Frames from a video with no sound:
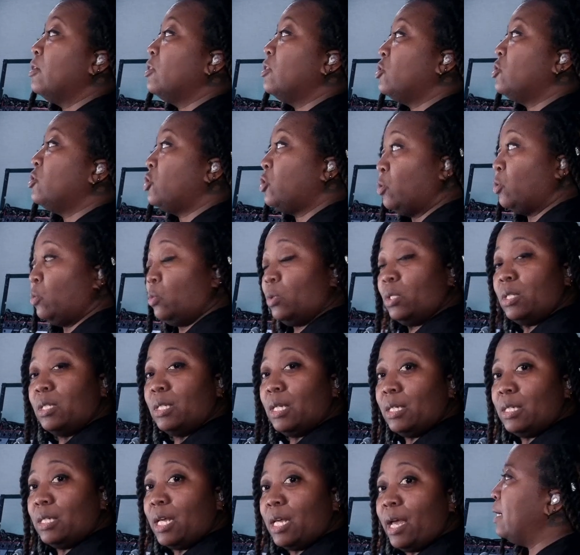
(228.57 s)
to the
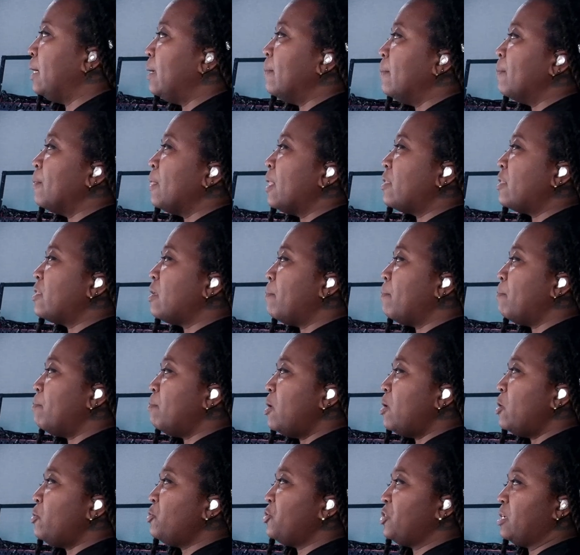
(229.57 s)
Syntatkt, the
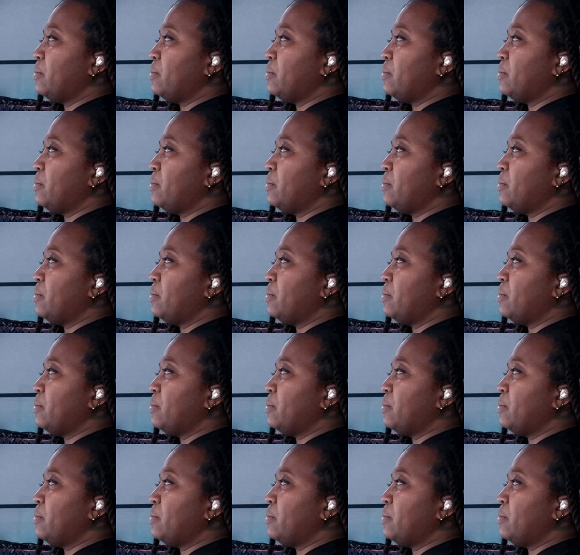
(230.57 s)
most